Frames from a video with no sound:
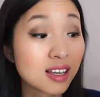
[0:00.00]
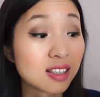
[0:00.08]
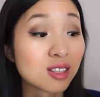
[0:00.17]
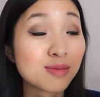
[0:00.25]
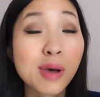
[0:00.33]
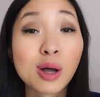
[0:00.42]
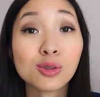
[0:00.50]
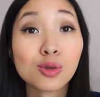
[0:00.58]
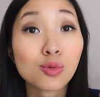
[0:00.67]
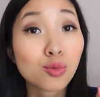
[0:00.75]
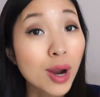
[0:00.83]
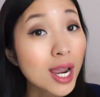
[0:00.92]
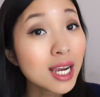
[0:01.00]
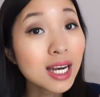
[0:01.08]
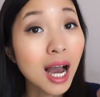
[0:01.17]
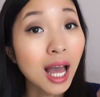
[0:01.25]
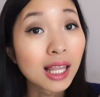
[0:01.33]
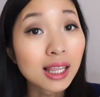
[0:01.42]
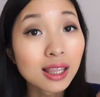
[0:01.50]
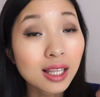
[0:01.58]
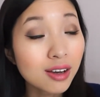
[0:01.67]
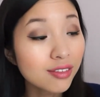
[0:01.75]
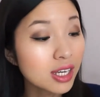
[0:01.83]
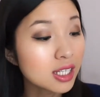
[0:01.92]
It smelled great. I
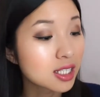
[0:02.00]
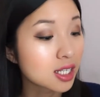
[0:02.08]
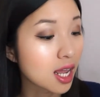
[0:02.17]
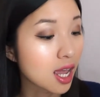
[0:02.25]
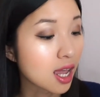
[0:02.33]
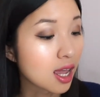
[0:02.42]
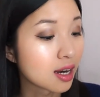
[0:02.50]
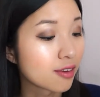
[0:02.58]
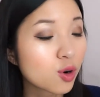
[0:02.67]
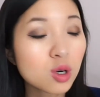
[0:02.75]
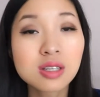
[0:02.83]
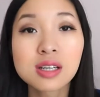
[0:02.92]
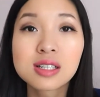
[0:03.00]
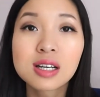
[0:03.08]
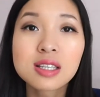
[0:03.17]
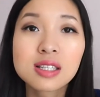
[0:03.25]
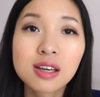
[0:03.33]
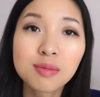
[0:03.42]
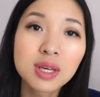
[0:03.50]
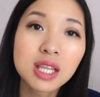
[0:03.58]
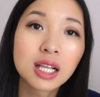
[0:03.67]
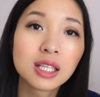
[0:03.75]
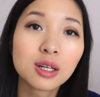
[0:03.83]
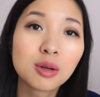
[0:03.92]
love it. And of course, it does give me
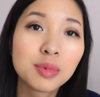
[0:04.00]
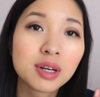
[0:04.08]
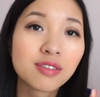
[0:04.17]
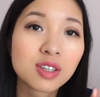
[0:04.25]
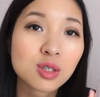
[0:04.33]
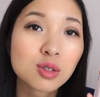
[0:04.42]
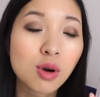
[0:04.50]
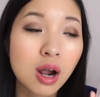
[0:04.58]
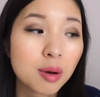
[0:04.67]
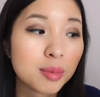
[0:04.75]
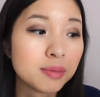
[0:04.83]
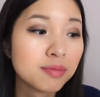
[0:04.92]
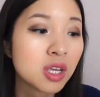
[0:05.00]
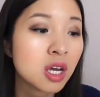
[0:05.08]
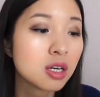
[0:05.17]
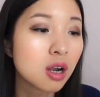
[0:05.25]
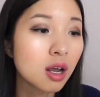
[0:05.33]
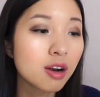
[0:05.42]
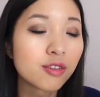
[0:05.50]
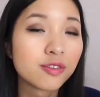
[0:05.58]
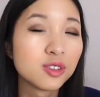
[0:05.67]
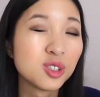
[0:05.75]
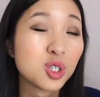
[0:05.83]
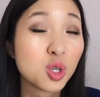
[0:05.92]
that little bit of a scrub. Not a
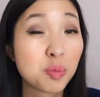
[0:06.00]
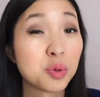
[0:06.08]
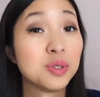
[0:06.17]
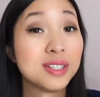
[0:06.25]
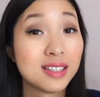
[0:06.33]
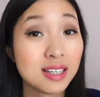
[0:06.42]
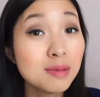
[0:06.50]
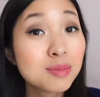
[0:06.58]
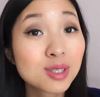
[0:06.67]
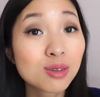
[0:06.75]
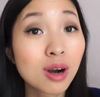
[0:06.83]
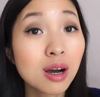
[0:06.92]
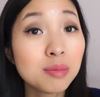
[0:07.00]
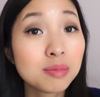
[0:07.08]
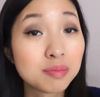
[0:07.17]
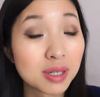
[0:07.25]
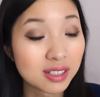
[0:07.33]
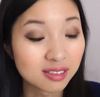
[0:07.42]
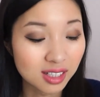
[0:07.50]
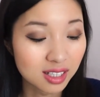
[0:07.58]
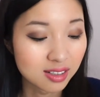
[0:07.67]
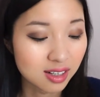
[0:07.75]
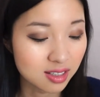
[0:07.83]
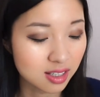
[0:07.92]
super deep scrub, but
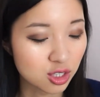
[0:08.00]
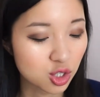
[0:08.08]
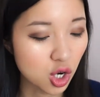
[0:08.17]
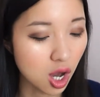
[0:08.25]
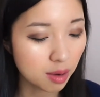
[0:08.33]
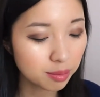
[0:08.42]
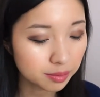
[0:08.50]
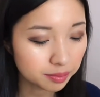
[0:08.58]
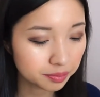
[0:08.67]
it does its job.